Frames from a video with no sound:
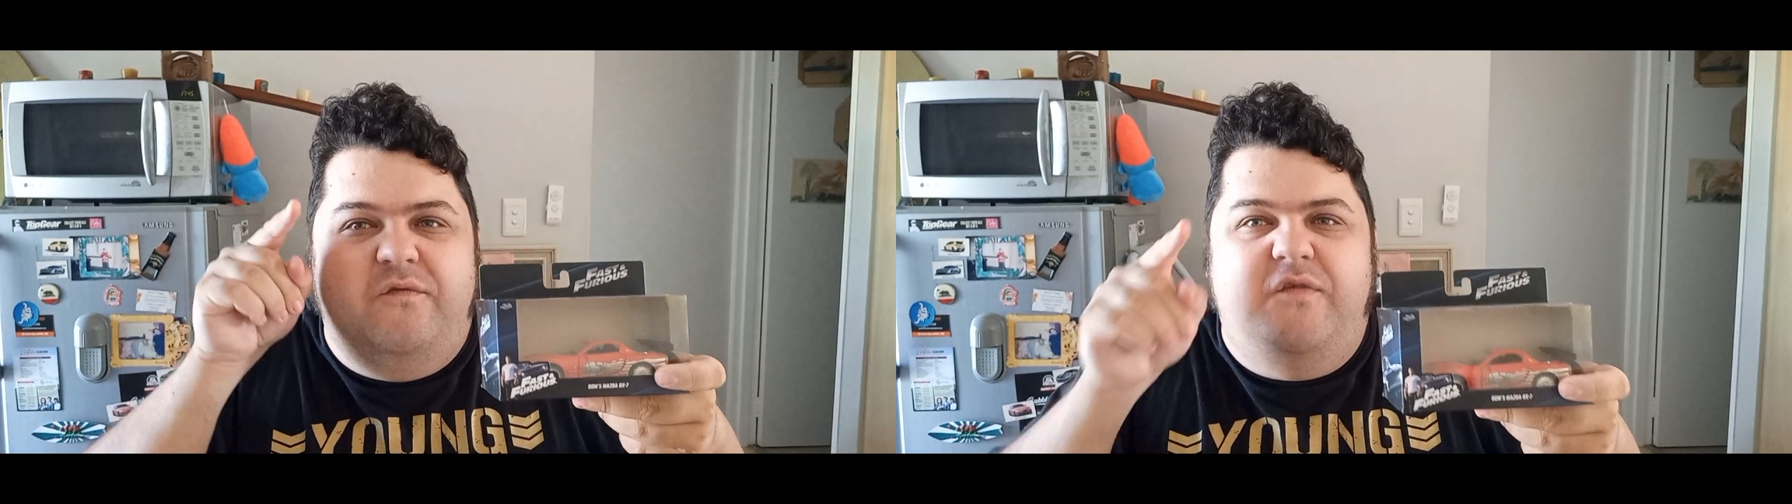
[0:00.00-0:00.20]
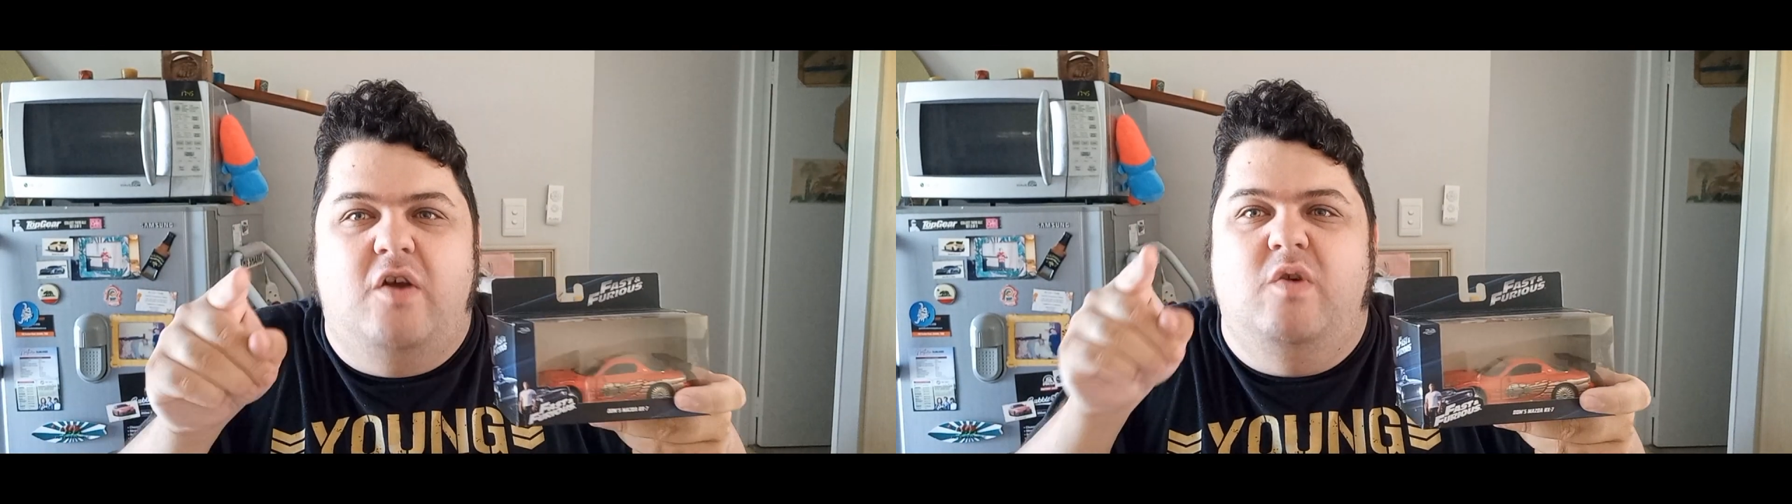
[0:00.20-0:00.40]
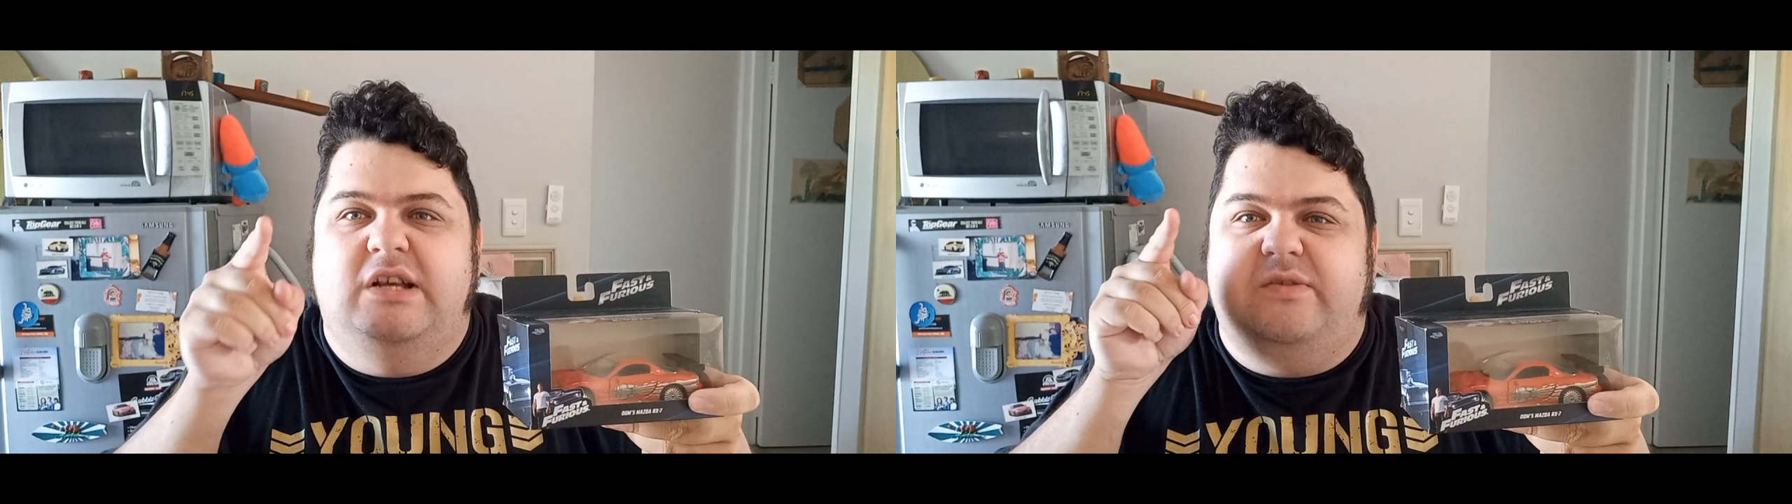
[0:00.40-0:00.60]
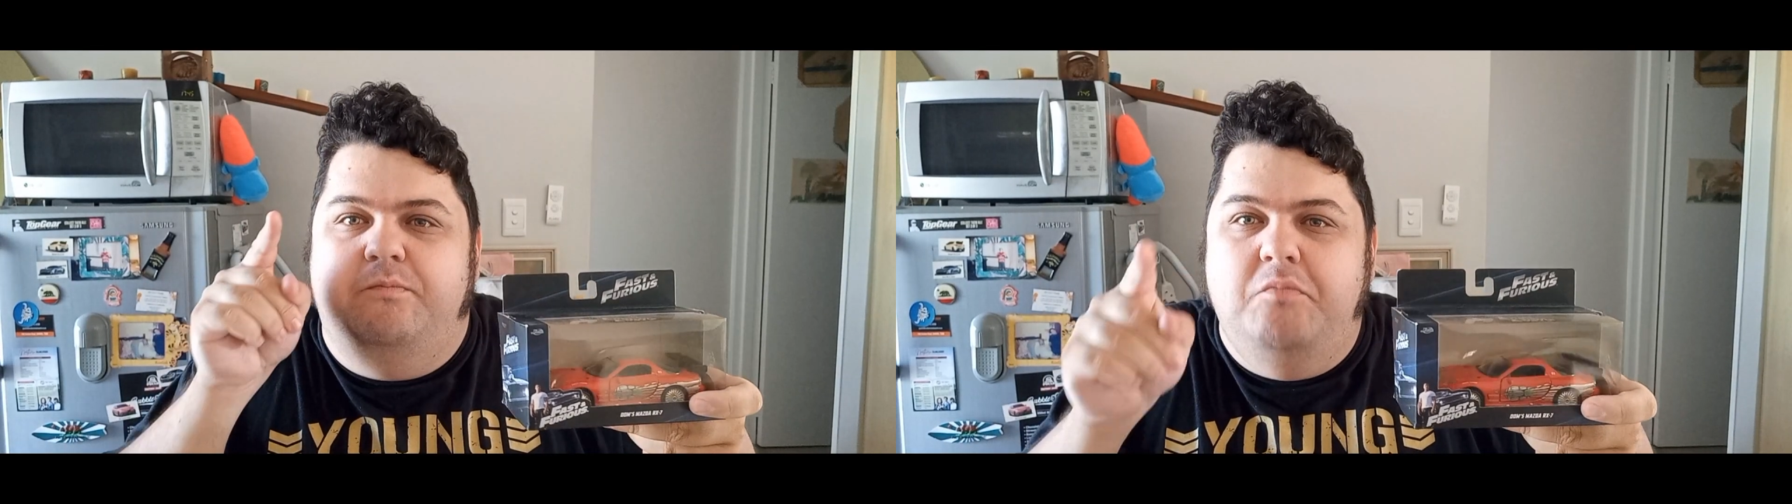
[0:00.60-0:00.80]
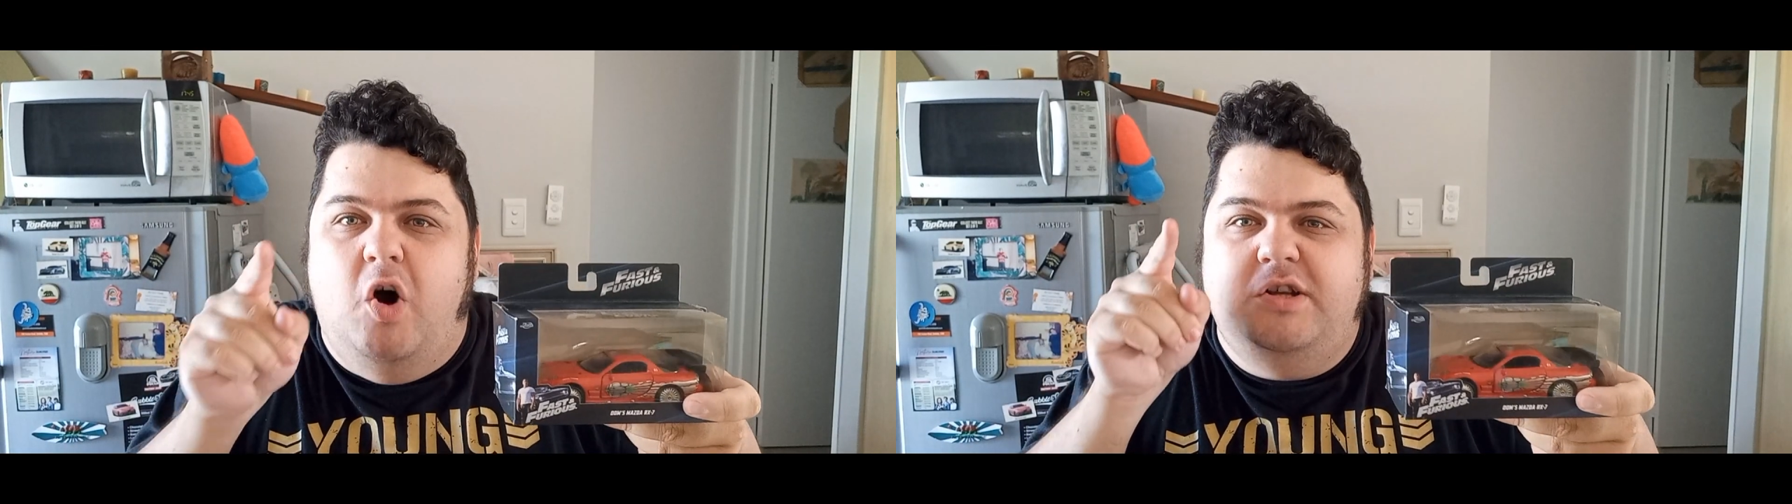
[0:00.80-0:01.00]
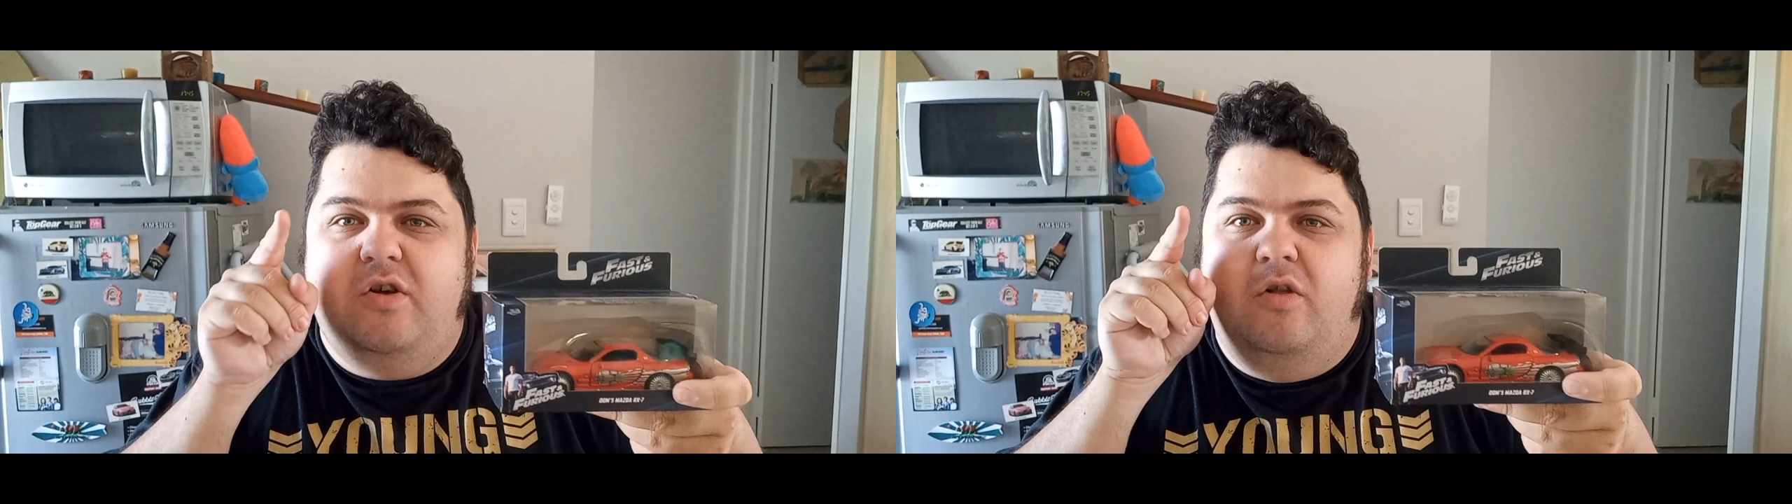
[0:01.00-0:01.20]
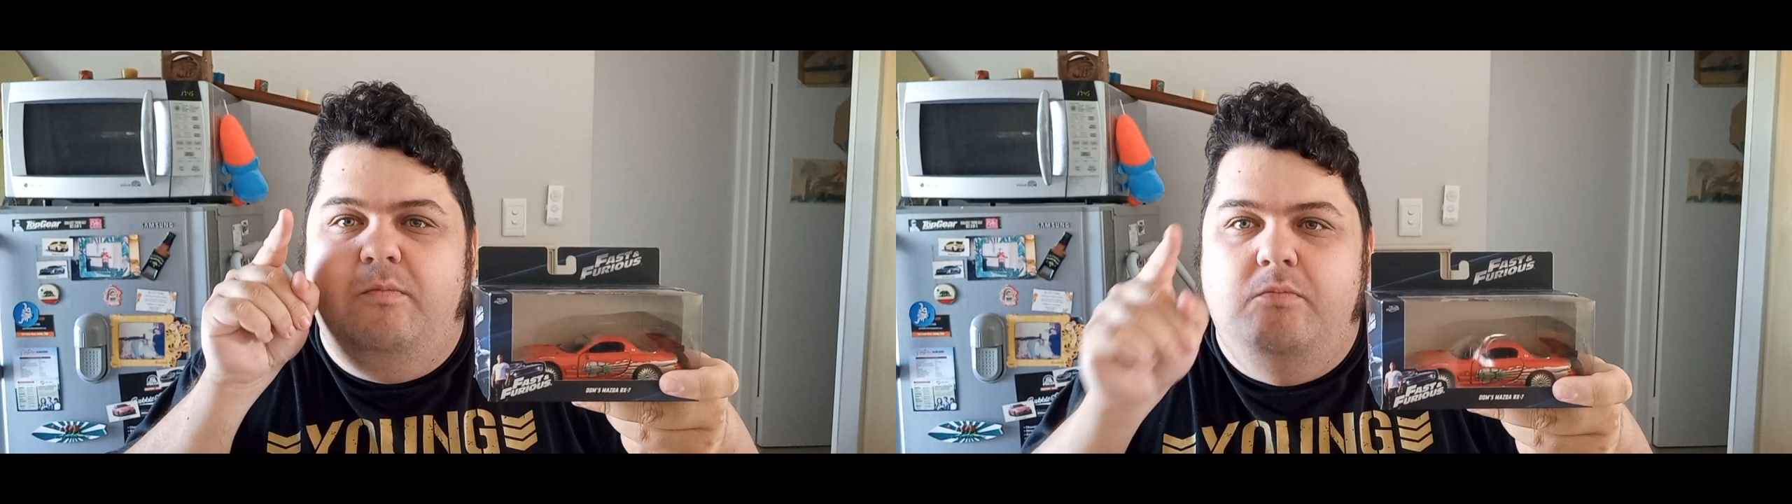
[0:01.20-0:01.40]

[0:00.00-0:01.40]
Furious model